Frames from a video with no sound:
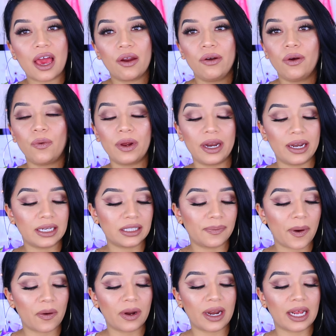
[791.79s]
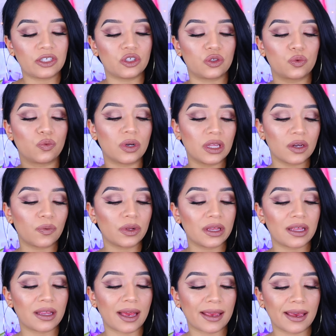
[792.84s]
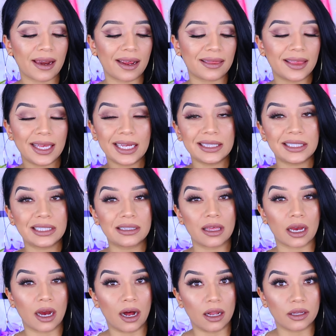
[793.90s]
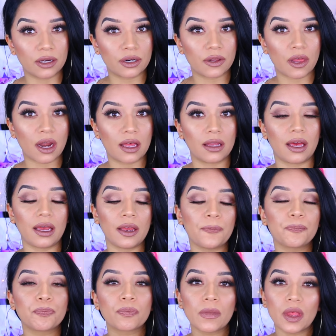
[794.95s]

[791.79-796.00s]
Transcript: I don't know what it is about it. I just really, really like it. I think it's the color that I like.